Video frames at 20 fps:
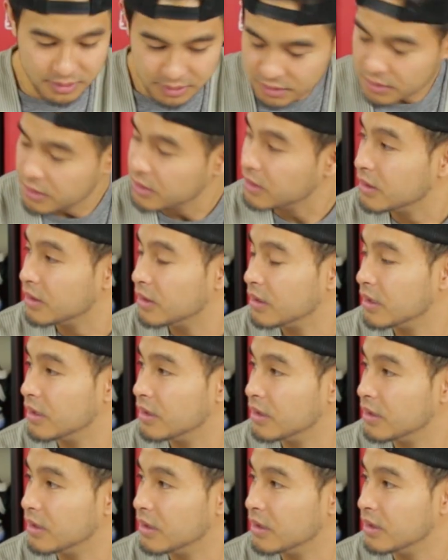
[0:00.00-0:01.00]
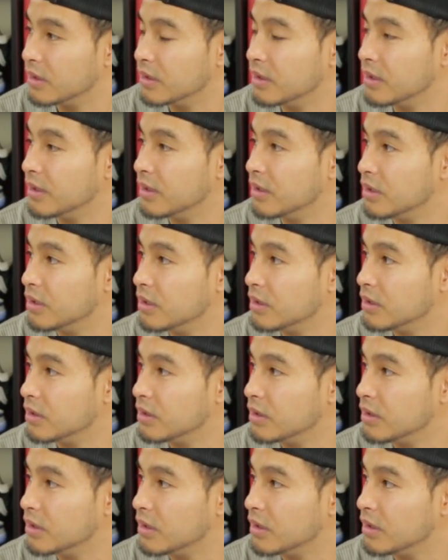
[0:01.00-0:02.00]

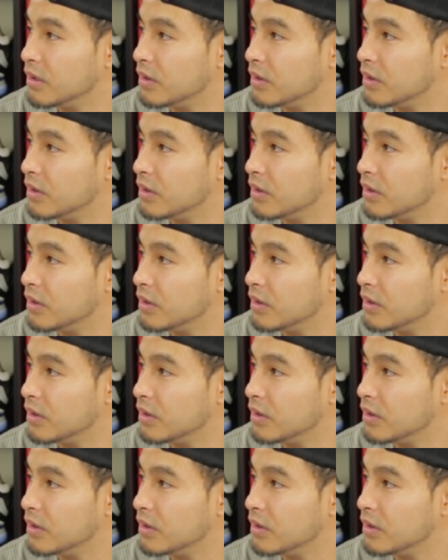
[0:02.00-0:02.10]
(not speaking)